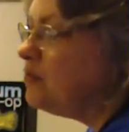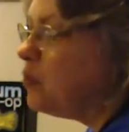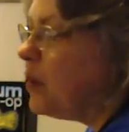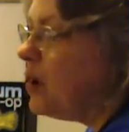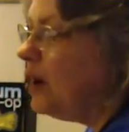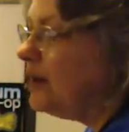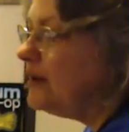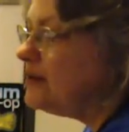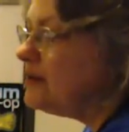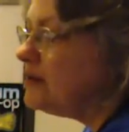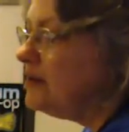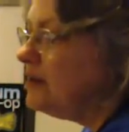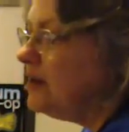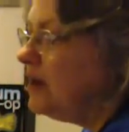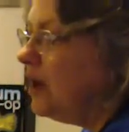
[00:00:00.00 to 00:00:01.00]
watt
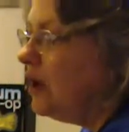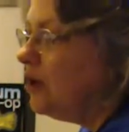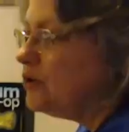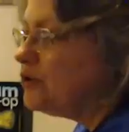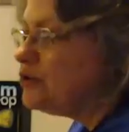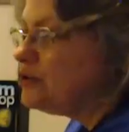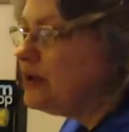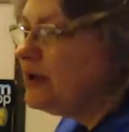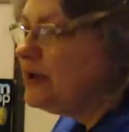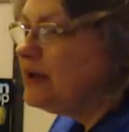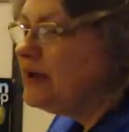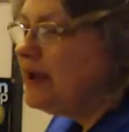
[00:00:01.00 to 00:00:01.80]
ultra